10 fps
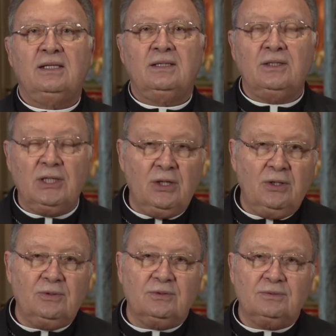You
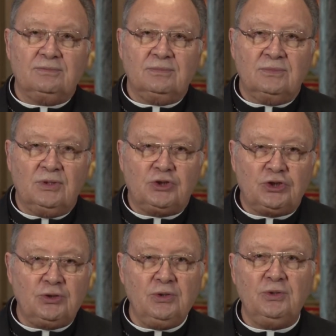know, the
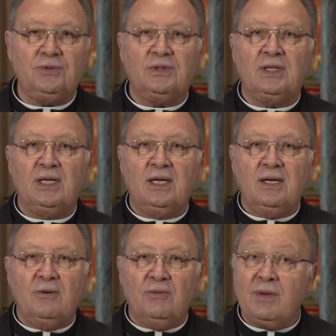truth,
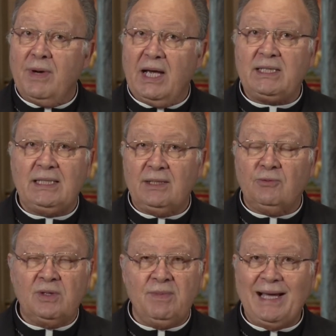we
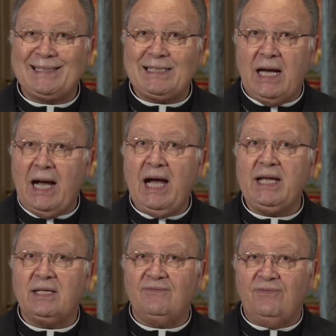might
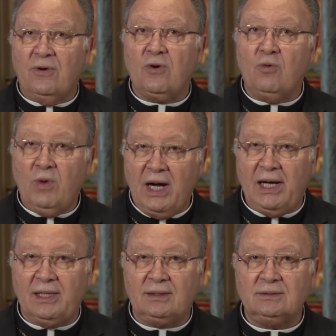hide it for a
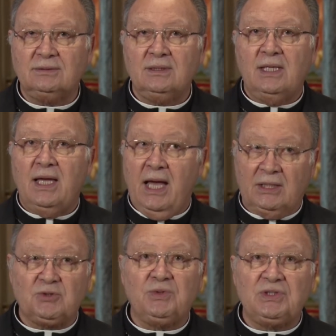while,
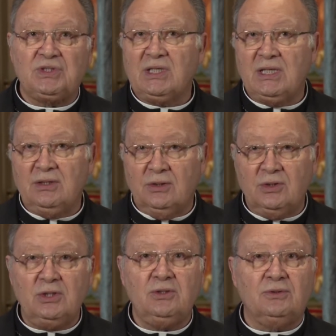as we see in the
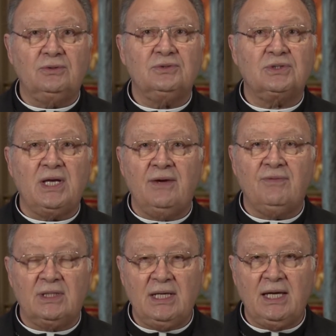news
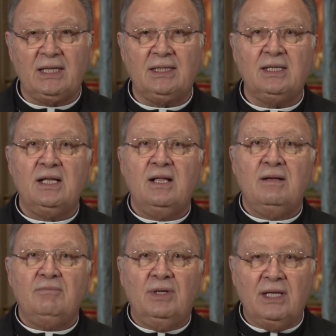every day,
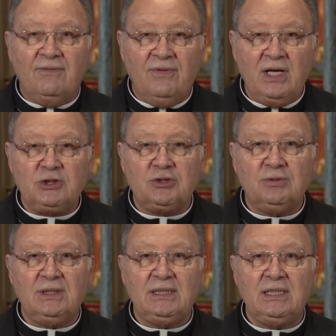but
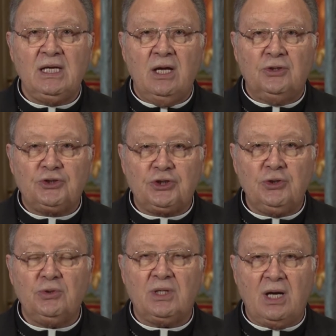eventually
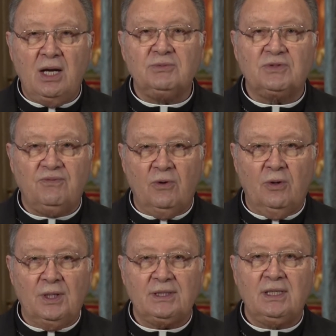truth comes
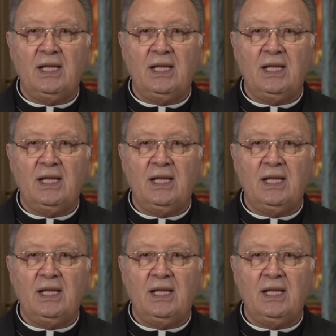forth.